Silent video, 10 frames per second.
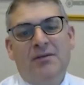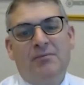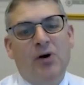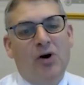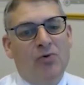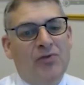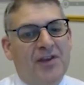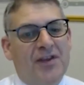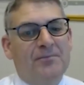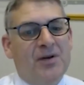both
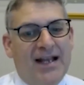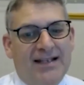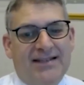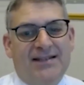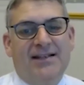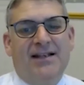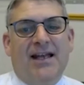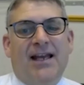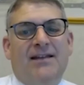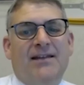in breast and